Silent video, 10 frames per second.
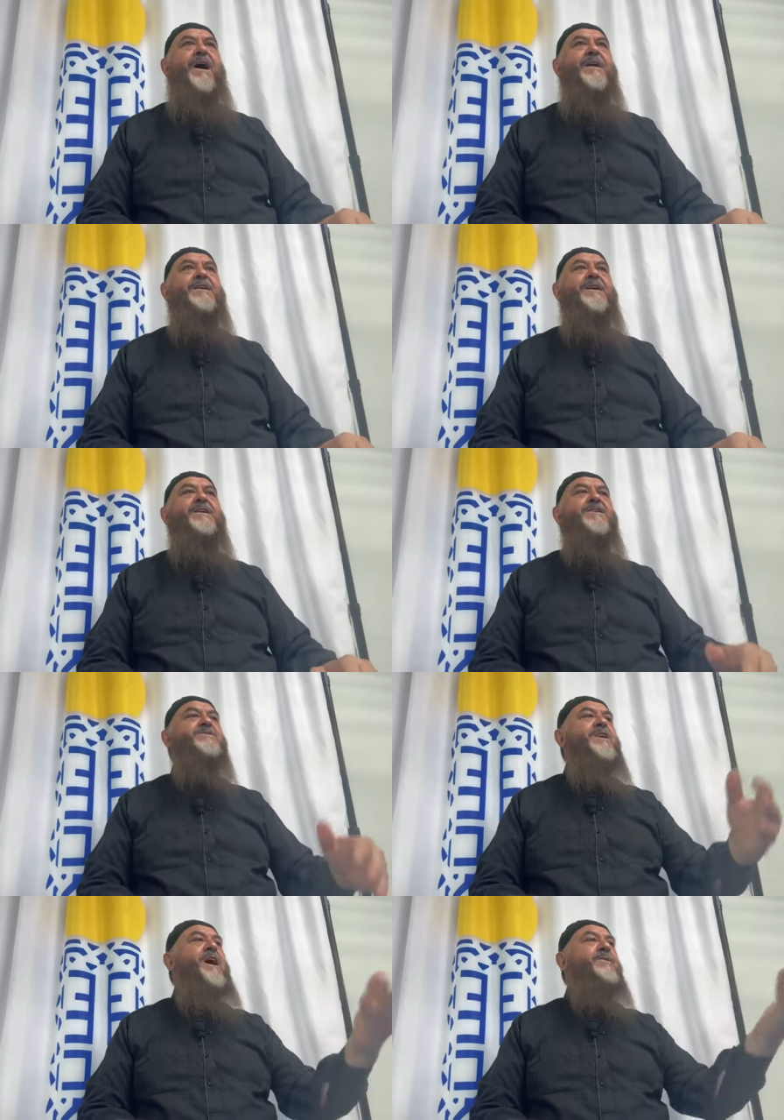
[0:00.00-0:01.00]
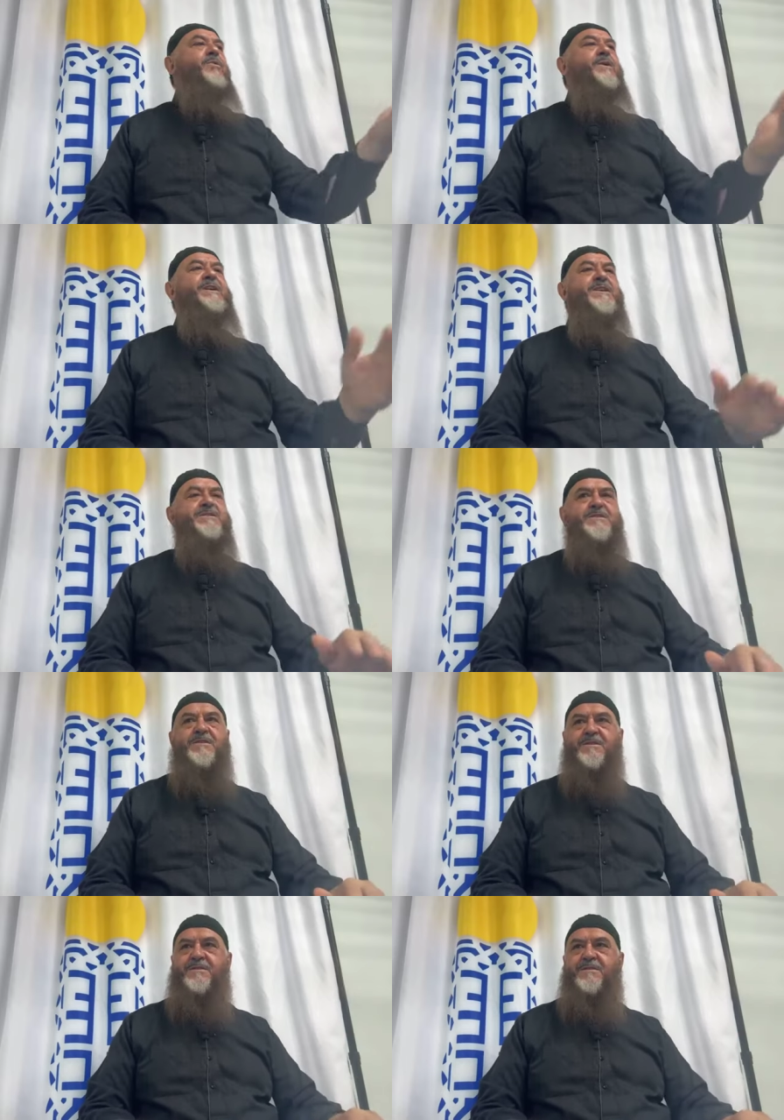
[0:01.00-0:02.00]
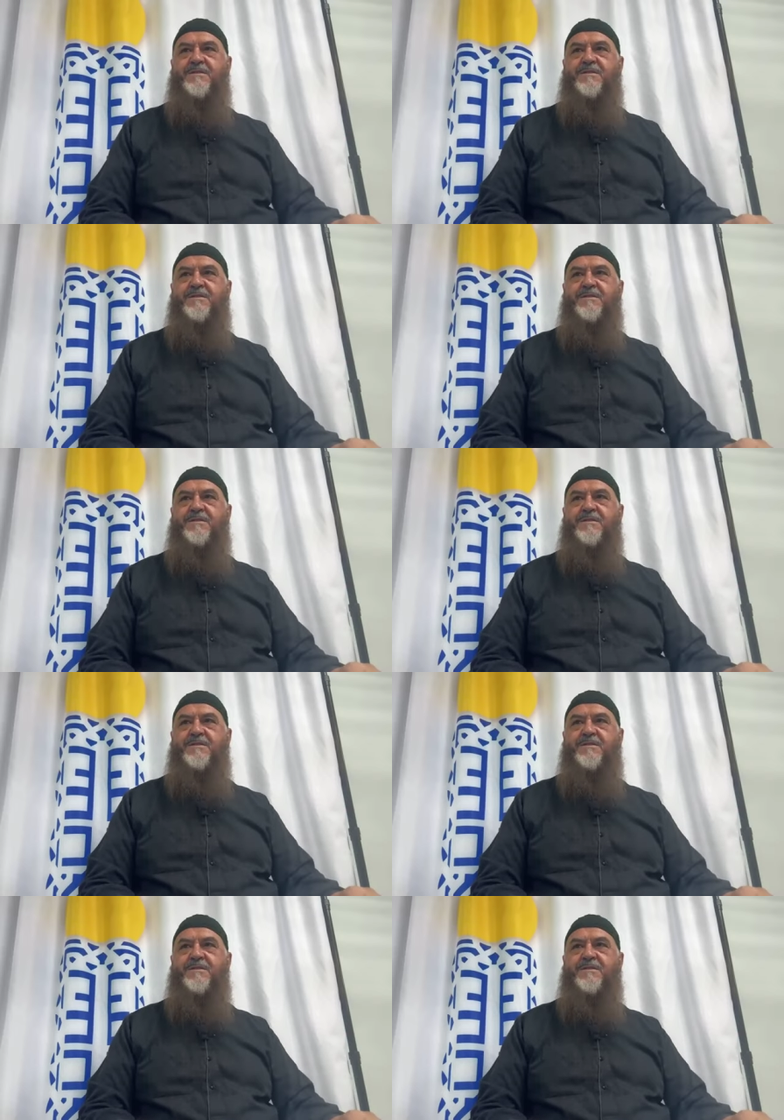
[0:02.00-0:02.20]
and he doesn't have a witness.